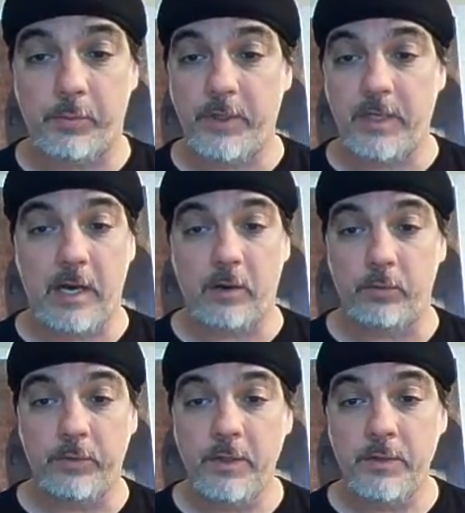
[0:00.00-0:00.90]
point
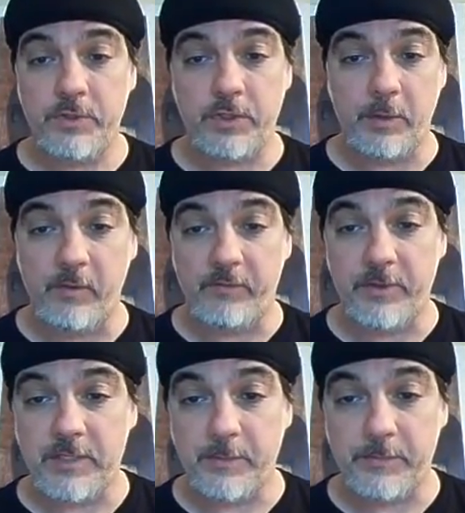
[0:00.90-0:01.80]
out some of
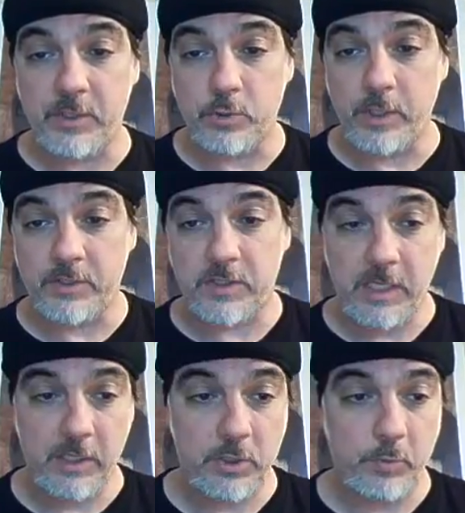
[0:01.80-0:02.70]
the tips and tricks to
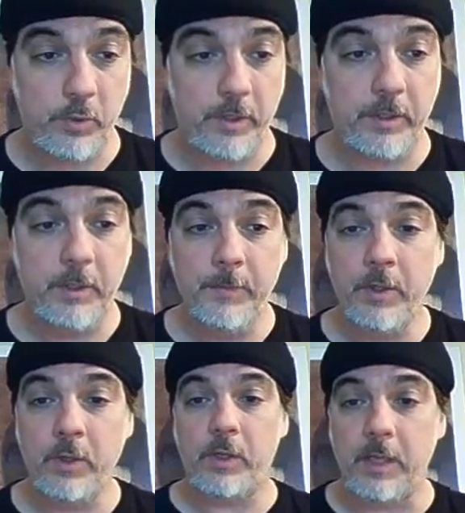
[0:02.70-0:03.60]
each word.
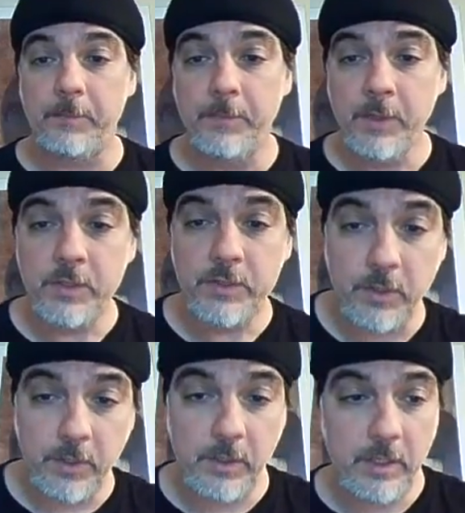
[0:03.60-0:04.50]
Okay,
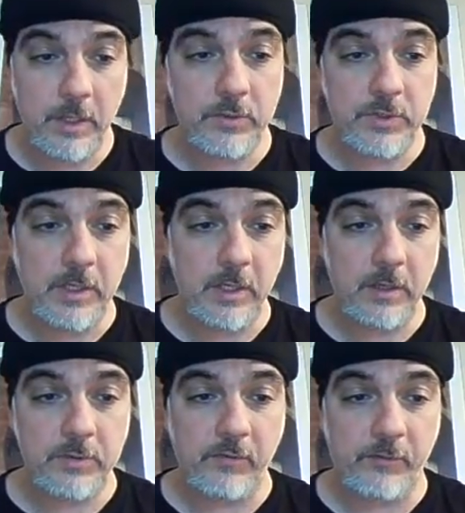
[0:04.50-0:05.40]
so
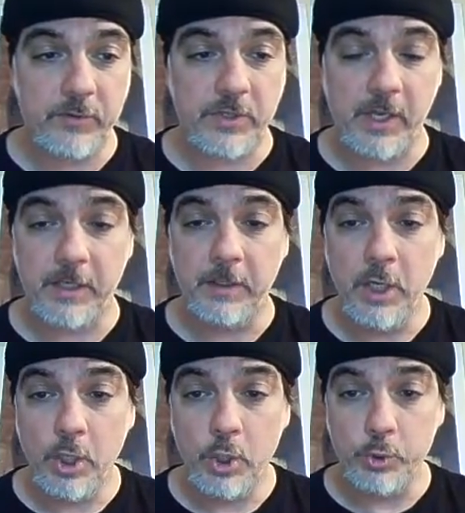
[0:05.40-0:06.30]
here's the first line.
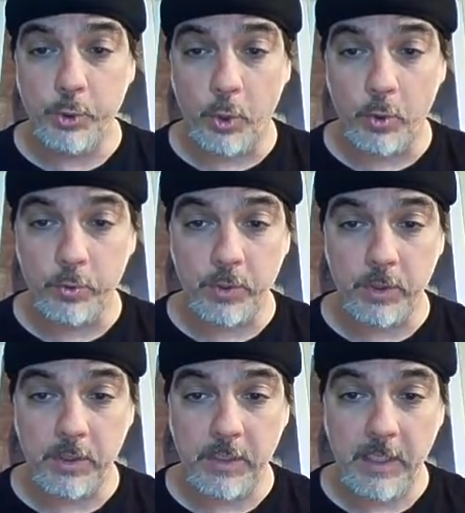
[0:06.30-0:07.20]

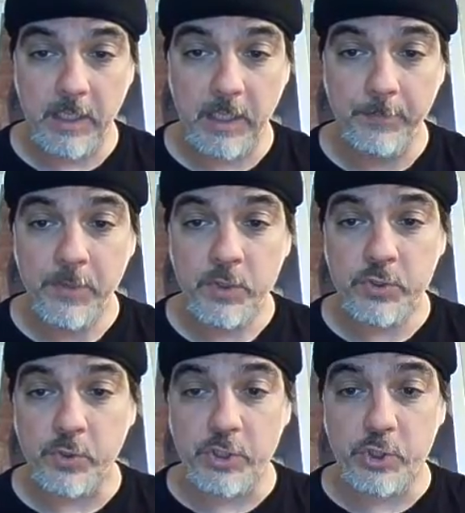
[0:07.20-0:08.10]
Donde.
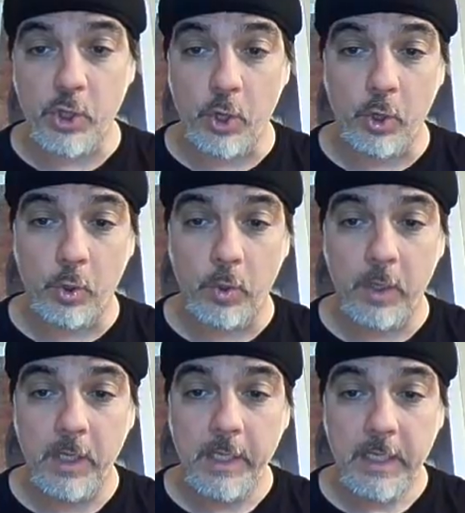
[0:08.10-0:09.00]
So this
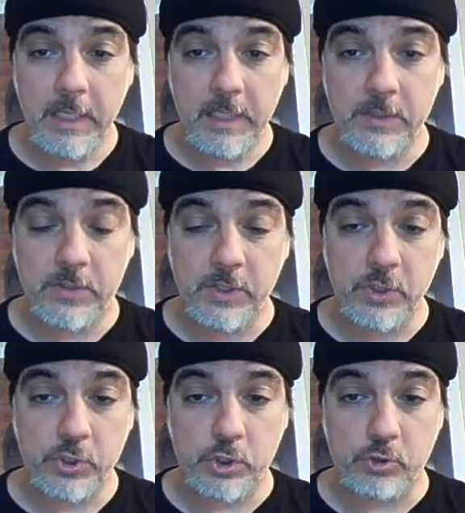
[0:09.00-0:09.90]
O is
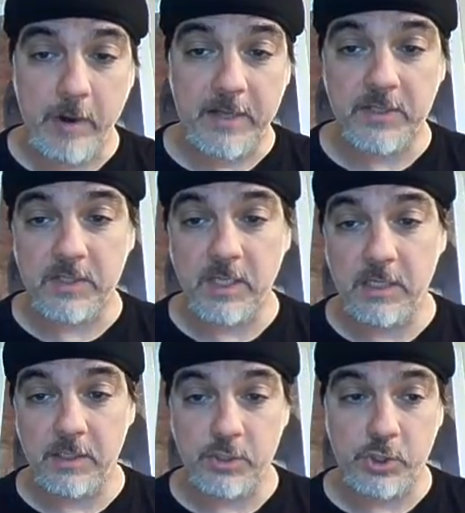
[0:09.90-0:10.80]
stressed
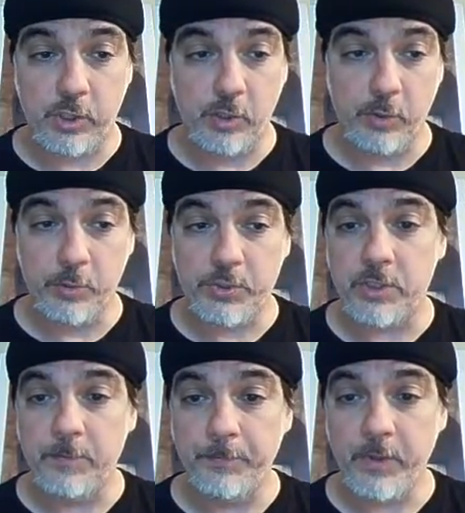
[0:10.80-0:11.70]
and it's
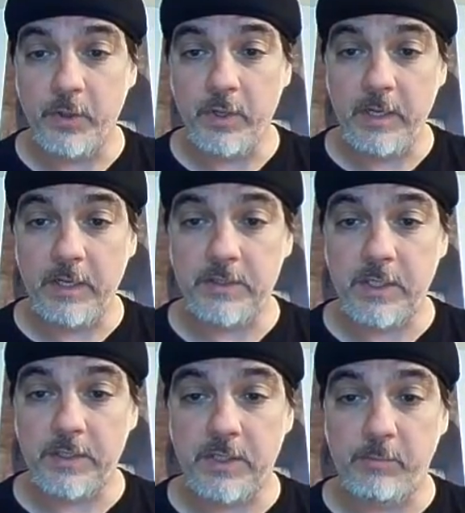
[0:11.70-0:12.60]
closed. And as
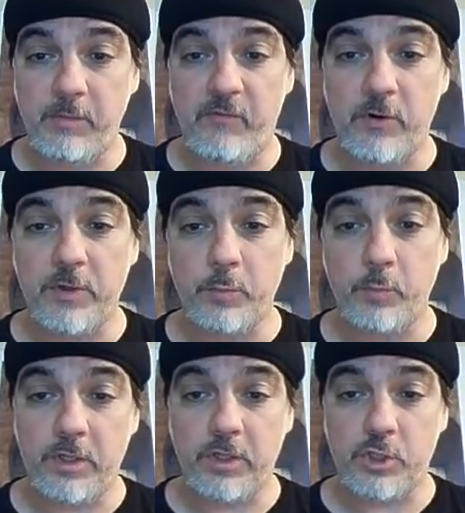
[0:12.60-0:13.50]
I said before,
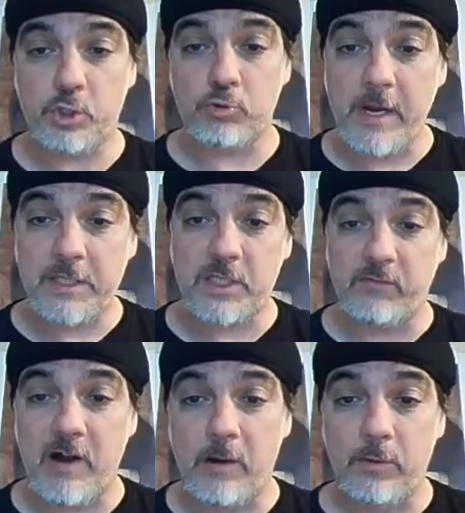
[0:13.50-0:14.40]
with the stressed
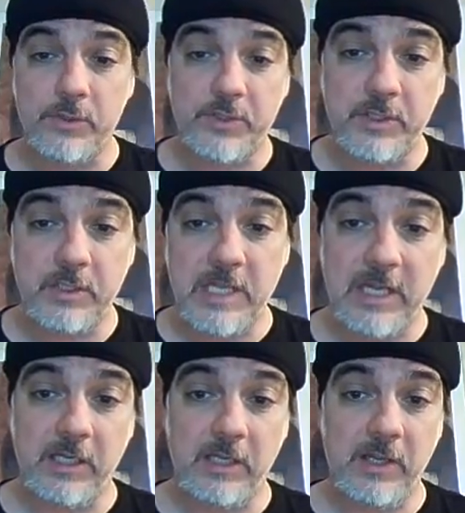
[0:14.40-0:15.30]
vowels in
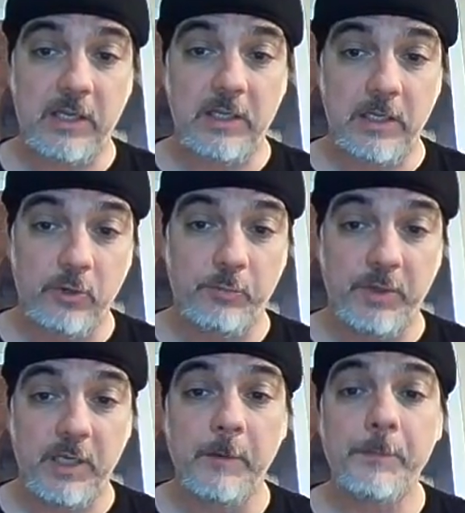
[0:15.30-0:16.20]
Italian, they can either
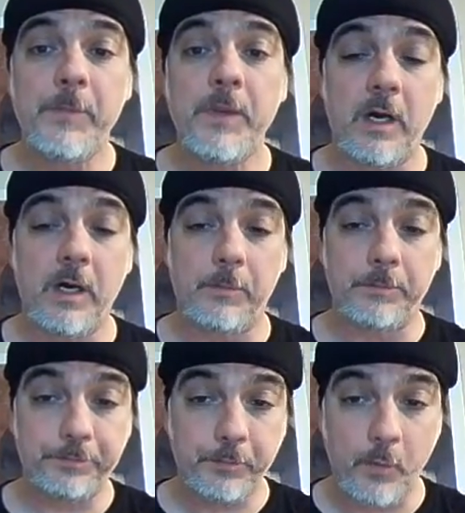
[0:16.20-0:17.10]
be
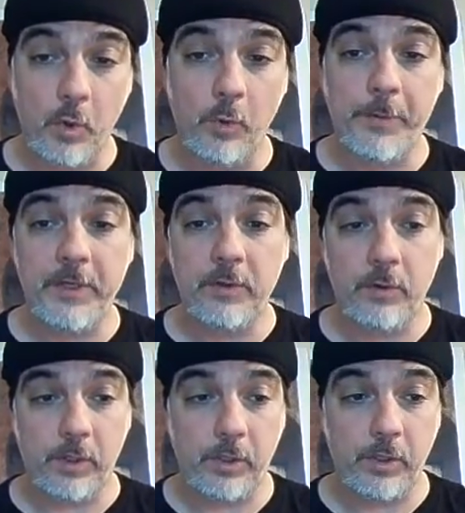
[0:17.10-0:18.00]
open
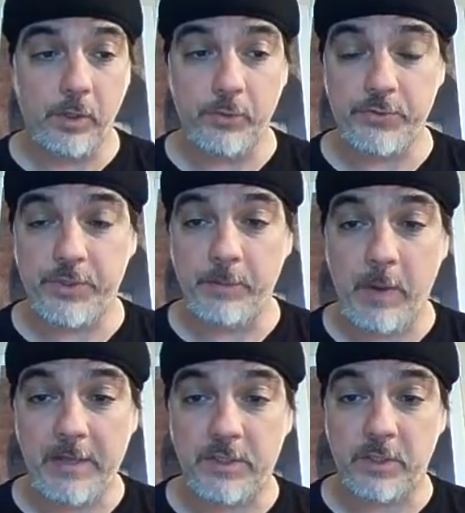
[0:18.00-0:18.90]
or closed. And
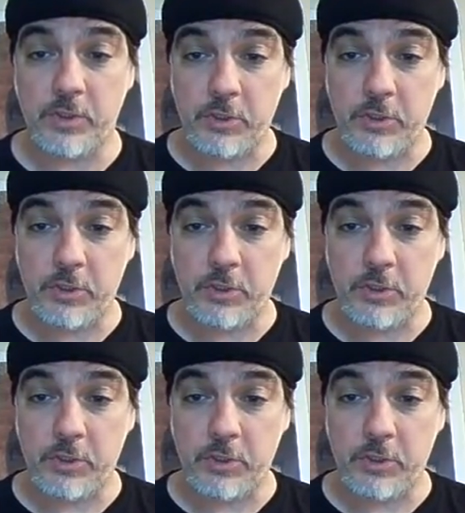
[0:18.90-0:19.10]
by the